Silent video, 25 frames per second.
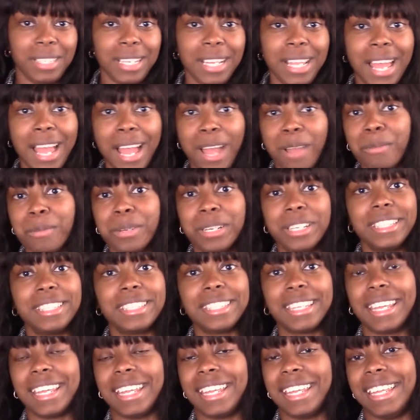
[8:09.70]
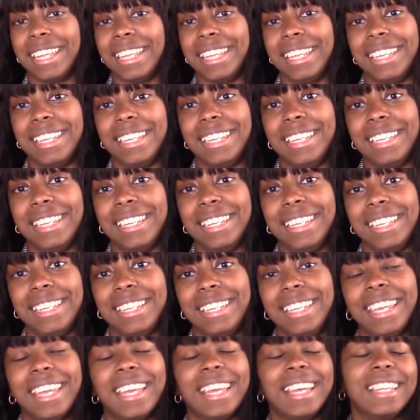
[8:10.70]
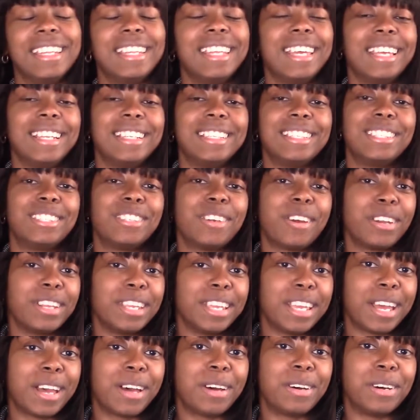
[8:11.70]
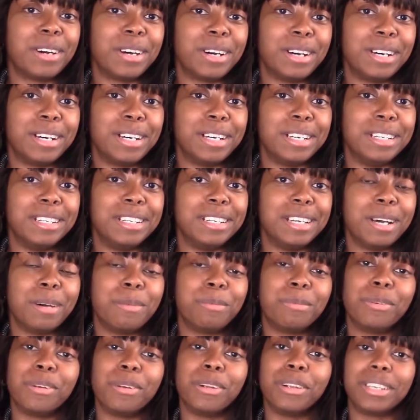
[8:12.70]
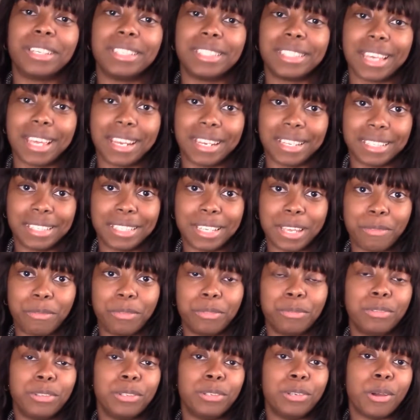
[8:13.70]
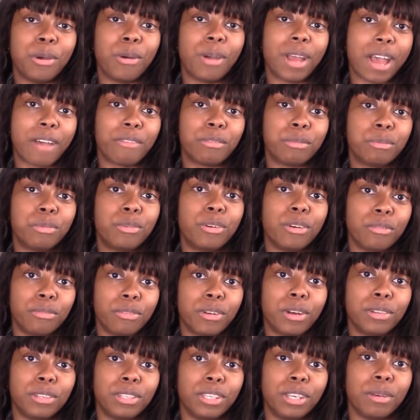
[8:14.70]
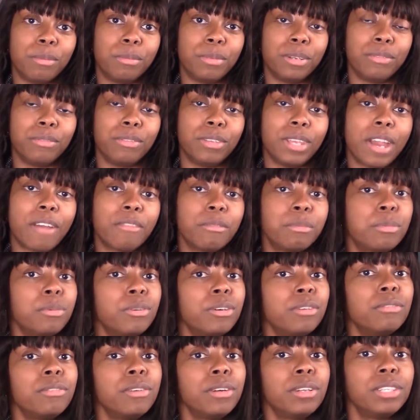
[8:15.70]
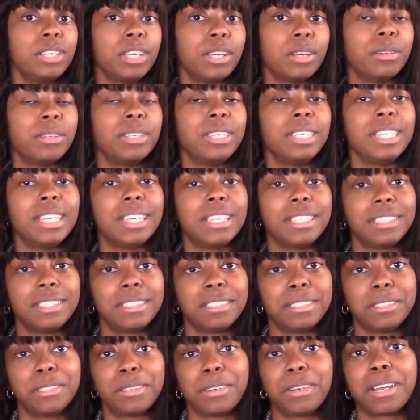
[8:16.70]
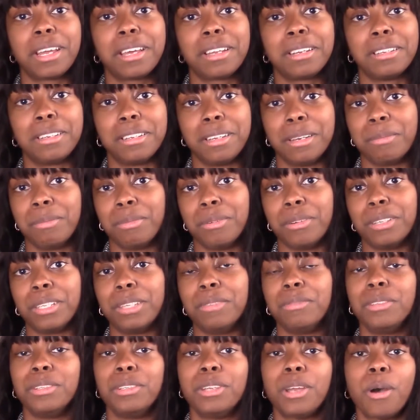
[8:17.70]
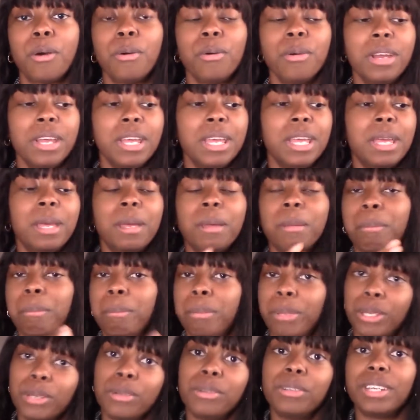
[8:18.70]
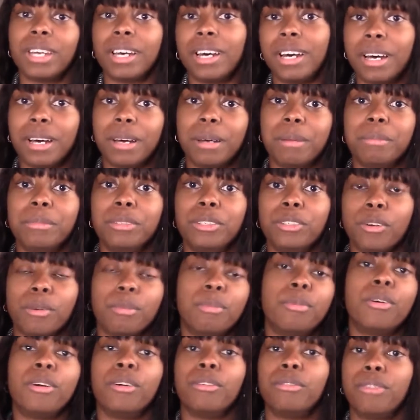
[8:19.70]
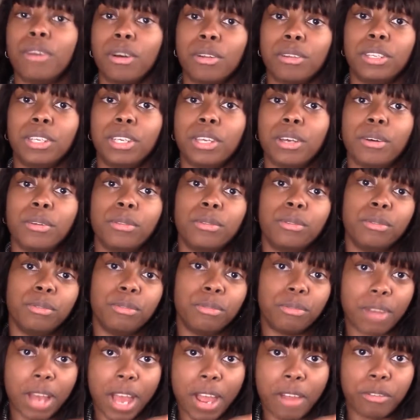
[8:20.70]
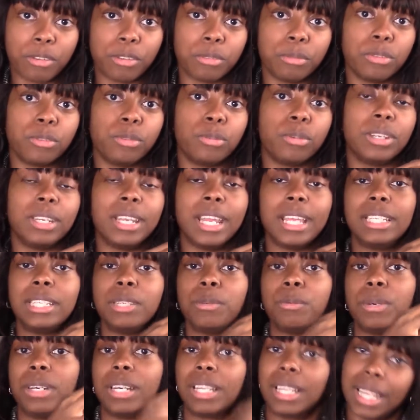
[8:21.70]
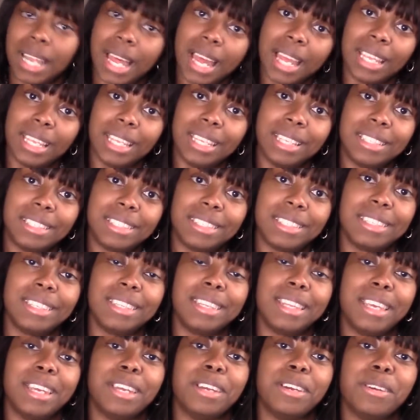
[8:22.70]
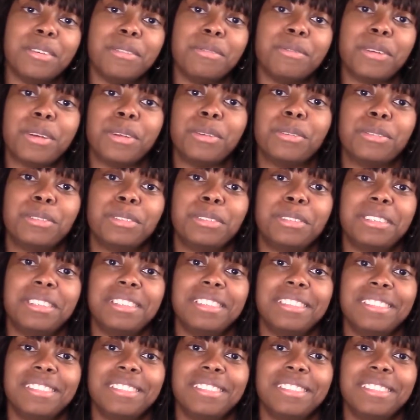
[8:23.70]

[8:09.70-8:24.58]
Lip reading: I would say, yeah, that starting out on Upwork is kind of tough if you don't have a portfolio. But if you have a portfolio, yes, start out on Upwork. If you don't, build up your portfolio through Fiverr, through connecting with clients there first.